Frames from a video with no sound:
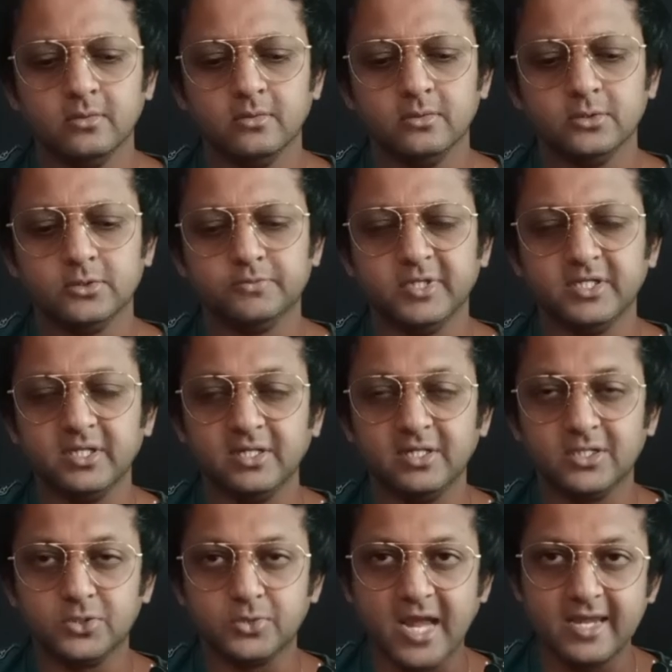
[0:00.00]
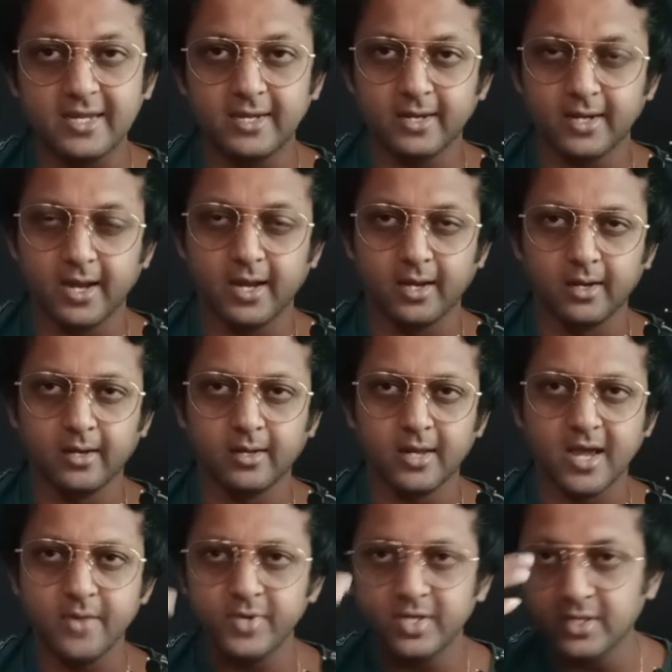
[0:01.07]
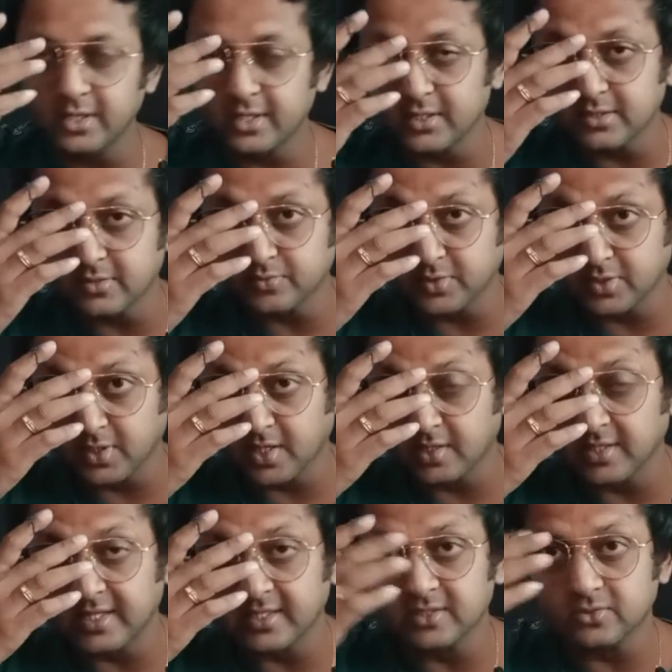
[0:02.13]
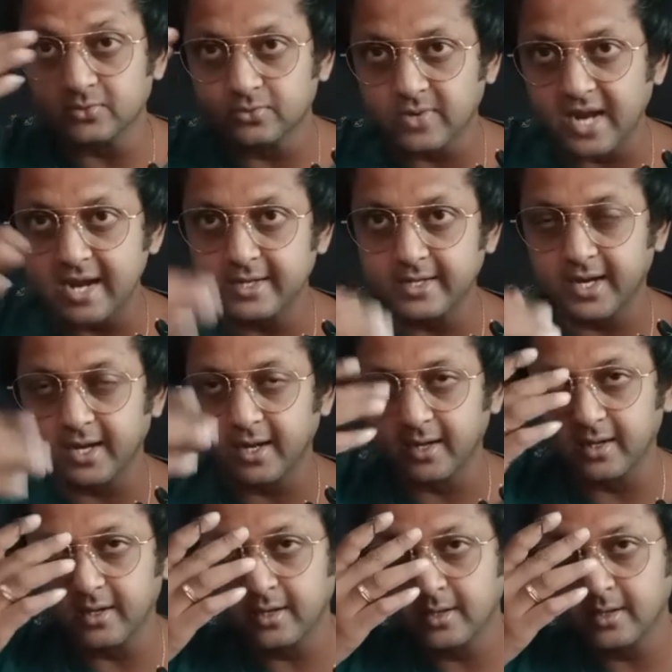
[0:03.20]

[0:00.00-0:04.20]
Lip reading: especially the striking hand. I mean, in case of sitar, there is right hand.